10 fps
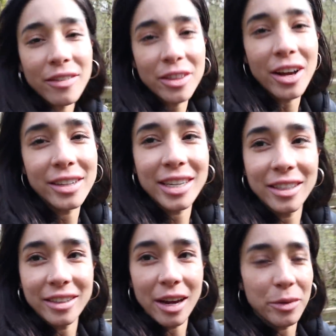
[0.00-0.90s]
never thought
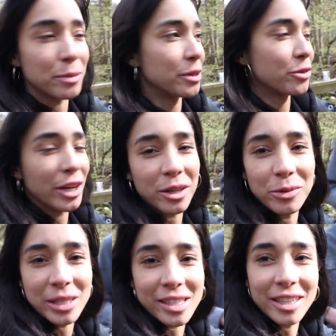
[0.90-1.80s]
Dan and I would be
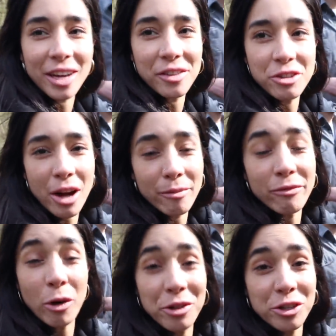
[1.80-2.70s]
drinking whiskey on the job,
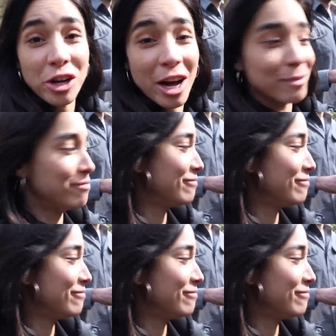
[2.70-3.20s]
for the job.